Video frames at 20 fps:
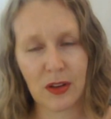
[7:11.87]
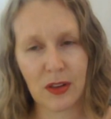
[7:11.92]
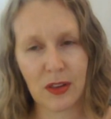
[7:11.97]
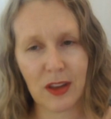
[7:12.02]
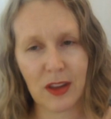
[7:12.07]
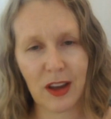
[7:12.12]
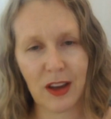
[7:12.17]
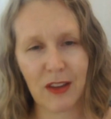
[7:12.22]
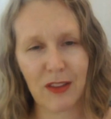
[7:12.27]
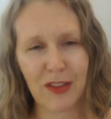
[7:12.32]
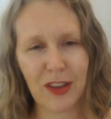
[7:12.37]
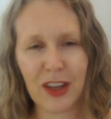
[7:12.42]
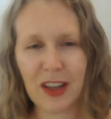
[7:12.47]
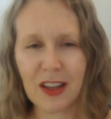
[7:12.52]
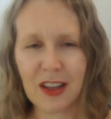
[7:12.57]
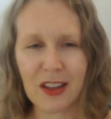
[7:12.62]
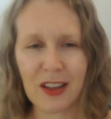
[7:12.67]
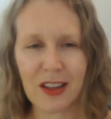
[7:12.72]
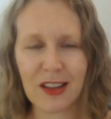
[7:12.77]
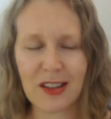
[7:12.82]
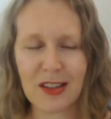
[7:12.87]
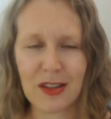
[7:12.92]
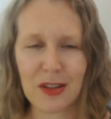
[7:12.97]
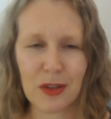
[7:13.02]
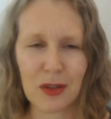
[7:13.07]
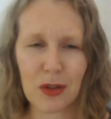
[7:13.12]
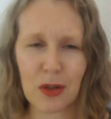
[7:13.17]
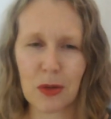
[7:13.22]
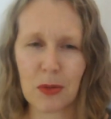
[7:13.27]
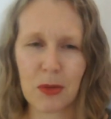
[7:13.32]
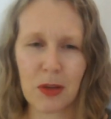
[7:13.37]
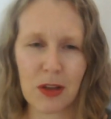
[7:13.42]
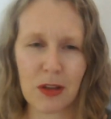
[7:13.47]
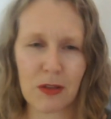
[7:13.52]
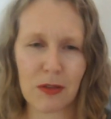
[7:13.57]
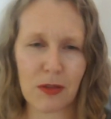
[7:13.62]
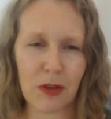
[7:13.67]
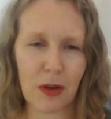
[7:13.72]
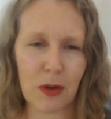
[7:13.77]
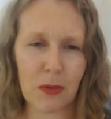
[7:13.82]
That feeling isn't coming
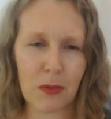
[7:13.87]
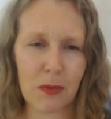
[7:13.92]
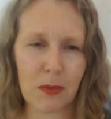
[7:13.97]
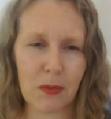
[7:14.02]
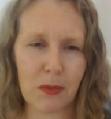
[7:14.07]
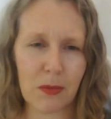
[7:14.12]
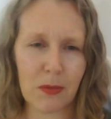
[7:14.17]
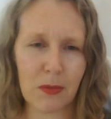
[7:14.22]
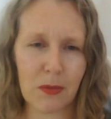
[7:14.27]
from